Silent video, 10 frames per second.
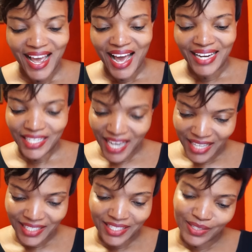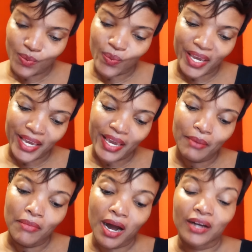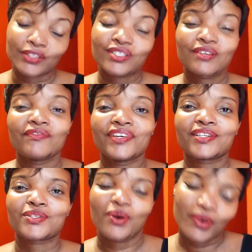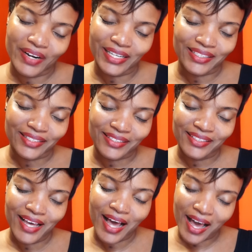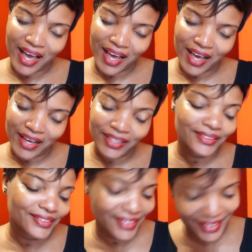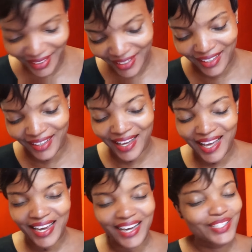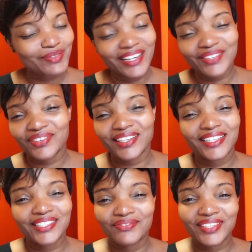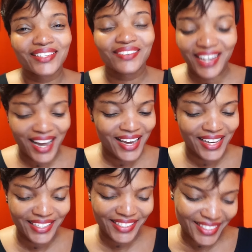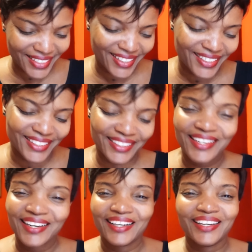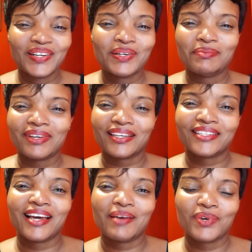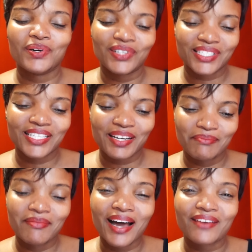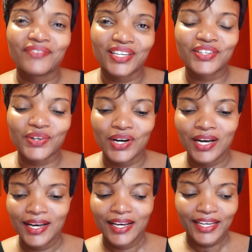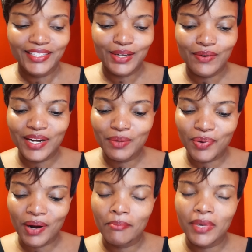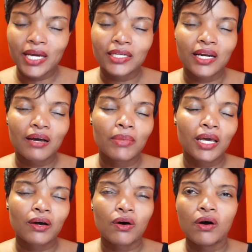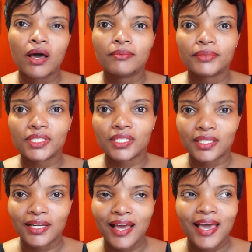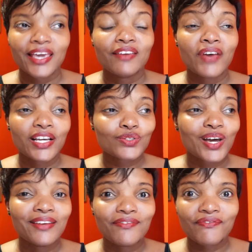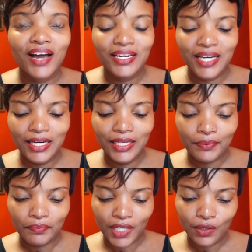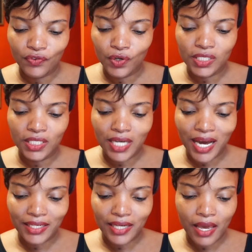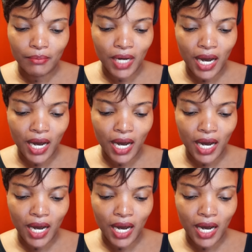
And yes, we emerged victorious. Hey! I can't wait for this video, guys. I know by the time you're watching my video, it's already premiered, and I'm like, OMG. Eventually, finally. And of course, he tagged M.